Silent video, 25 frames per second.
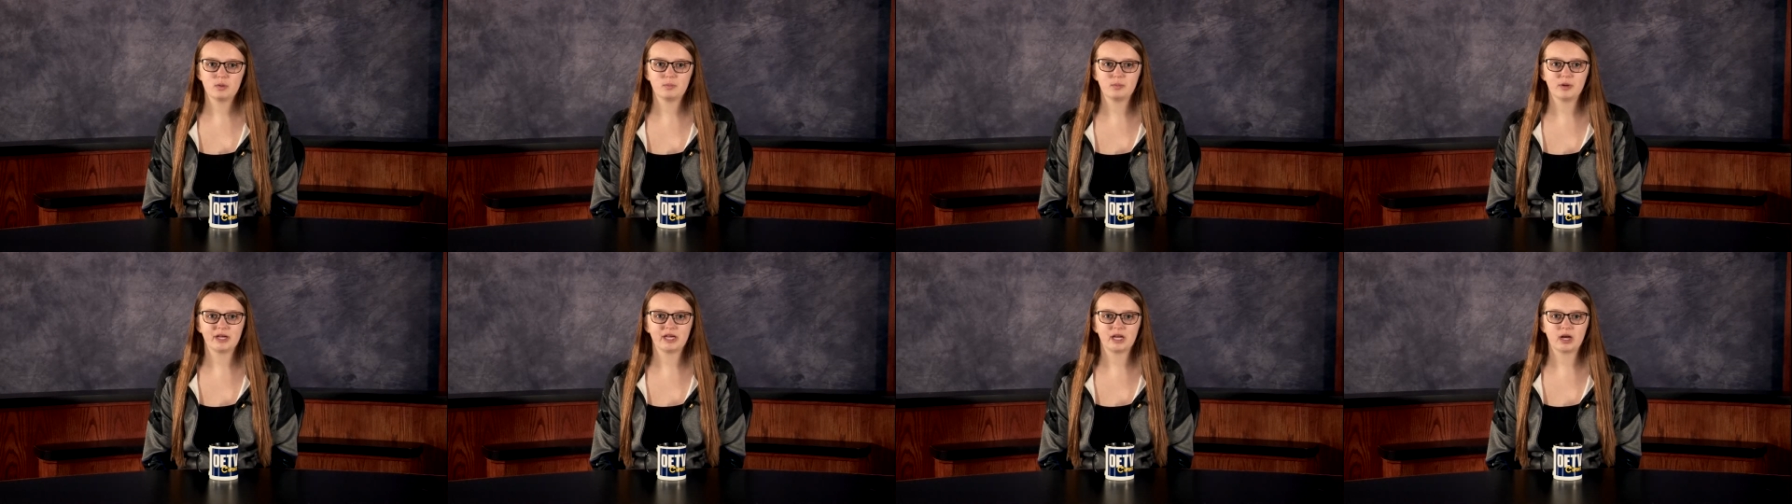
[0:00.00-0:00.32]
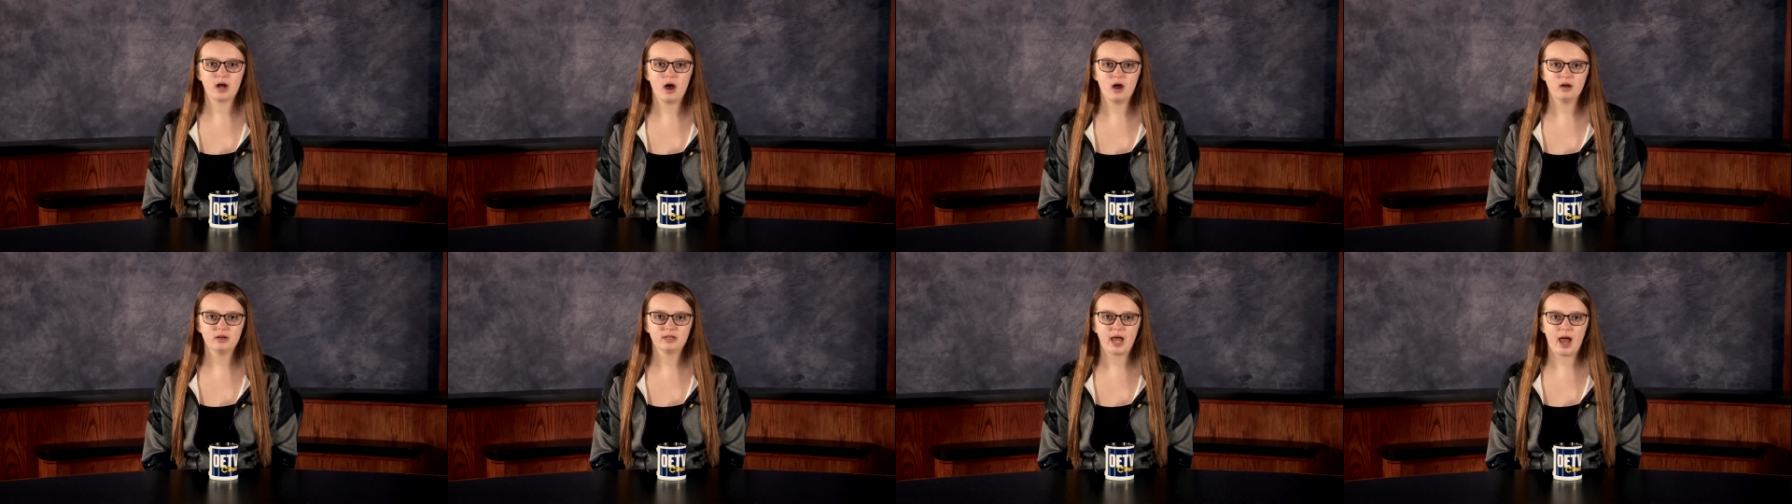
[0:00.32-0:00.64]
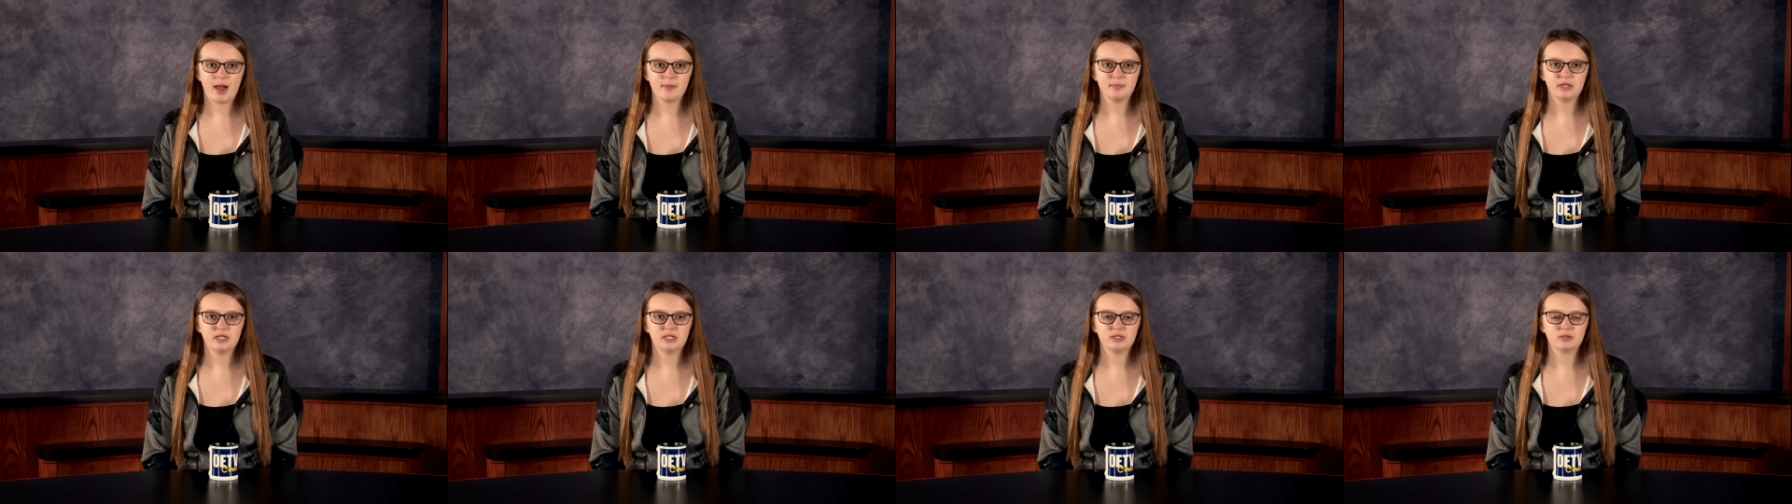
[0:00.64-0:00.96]
bring in a hard
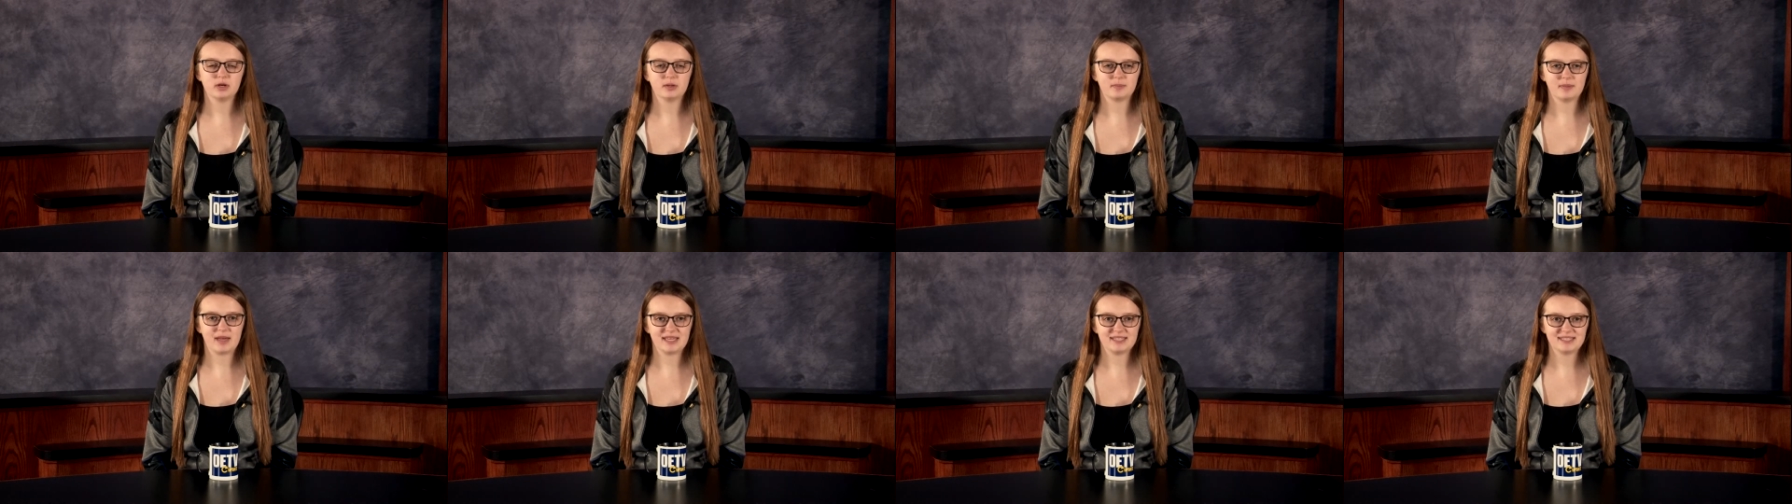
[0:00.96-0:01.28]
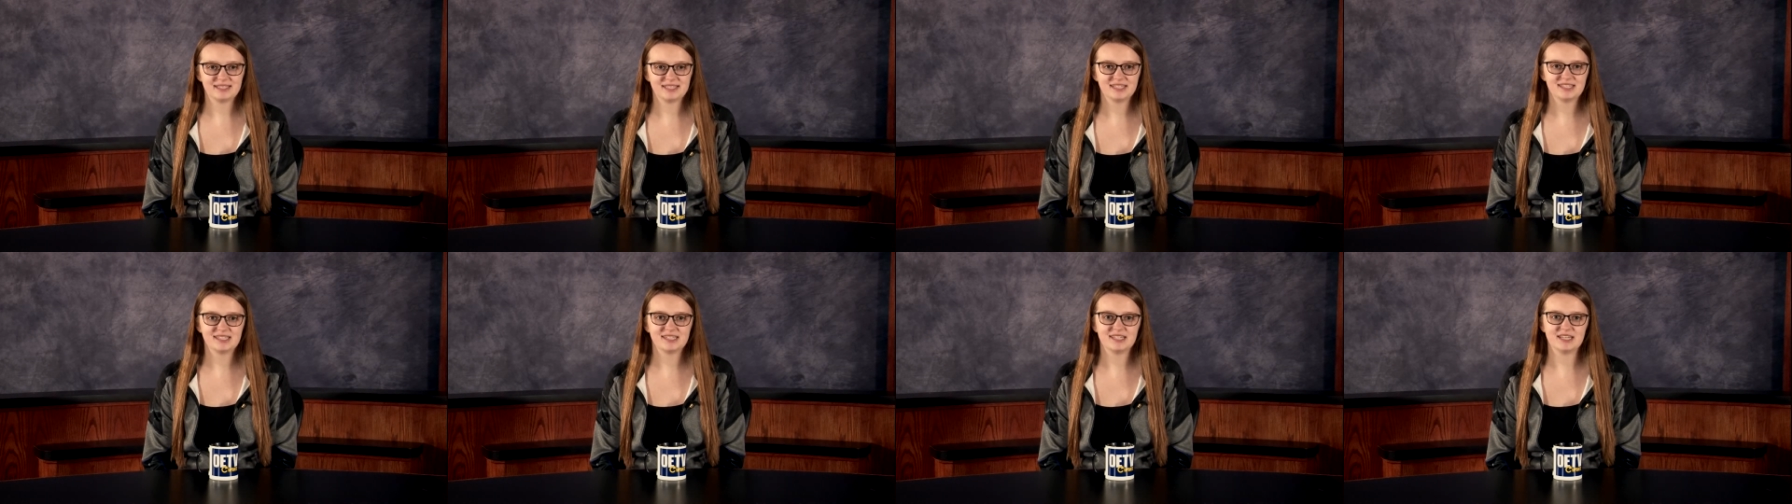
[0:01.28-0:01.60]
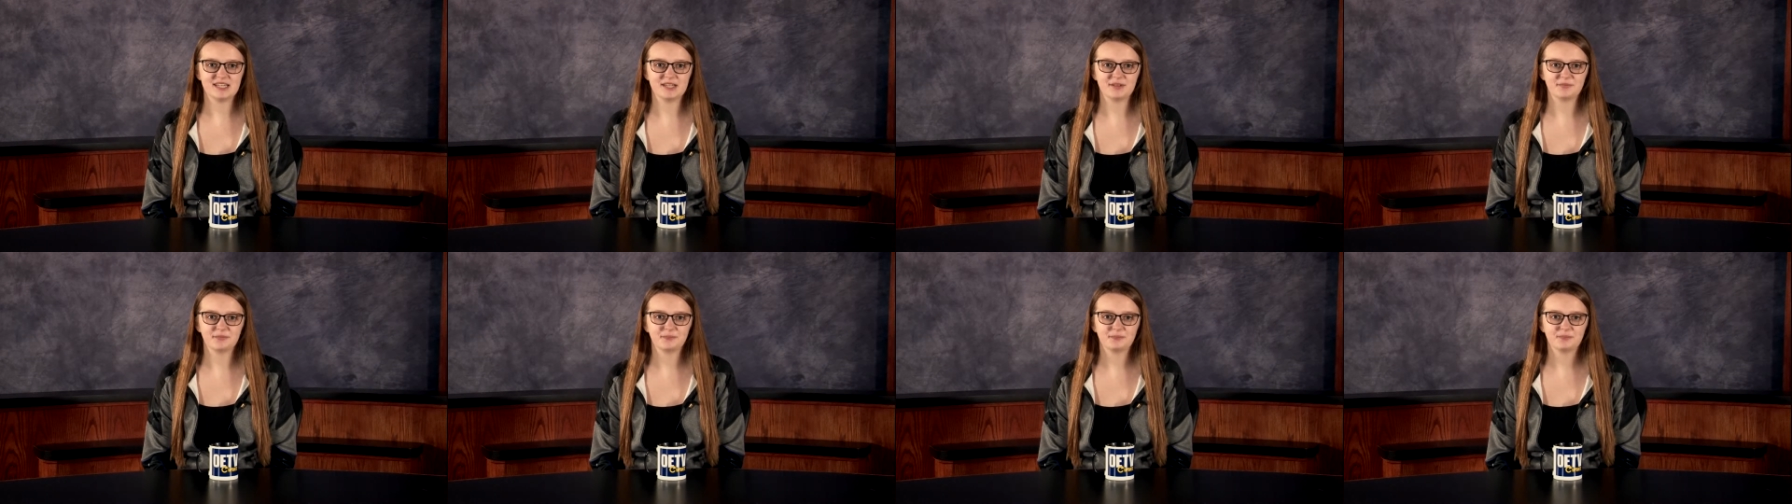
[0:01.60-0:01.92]
copy to room
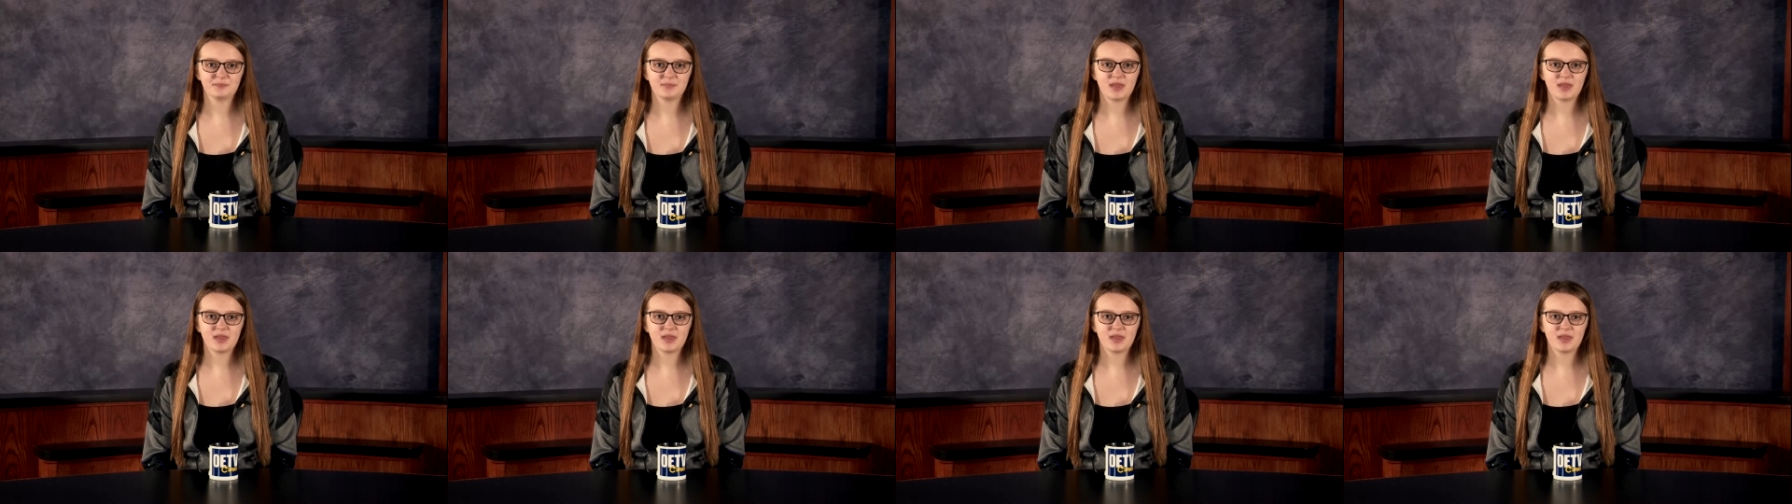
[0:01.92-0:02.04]
S16.